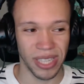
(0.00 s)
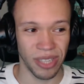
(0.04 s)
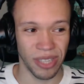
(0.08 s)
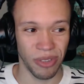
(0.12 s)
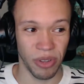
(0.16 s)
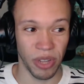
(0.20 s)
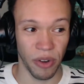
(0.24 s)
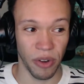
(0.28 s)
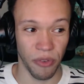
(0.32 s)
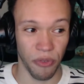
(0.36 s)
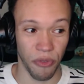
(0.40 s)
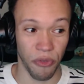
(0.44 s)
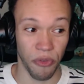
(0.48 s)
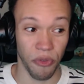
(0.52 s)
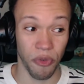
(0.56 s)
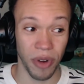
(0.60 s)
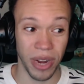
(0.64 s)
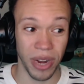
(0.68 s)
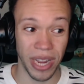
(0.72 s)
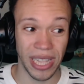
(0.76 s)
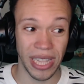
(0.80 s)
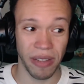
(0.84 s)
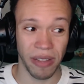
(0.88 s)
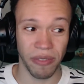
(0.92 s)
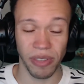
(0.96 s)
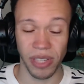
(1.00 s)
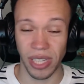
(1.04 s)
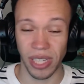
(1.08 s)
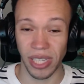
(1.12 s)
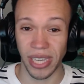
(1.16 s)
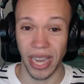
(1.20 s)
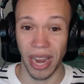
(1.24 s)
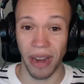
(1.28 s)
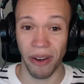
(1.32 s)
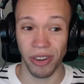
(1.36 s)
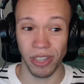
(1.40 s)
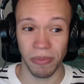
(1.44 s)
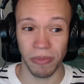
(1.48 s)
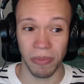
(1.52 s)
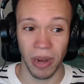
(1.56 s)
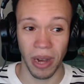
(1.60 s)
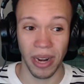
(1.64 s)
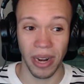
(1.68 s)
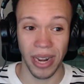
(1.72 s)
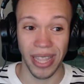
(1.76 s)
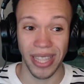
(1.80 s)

and you get a free level 6 Charismon,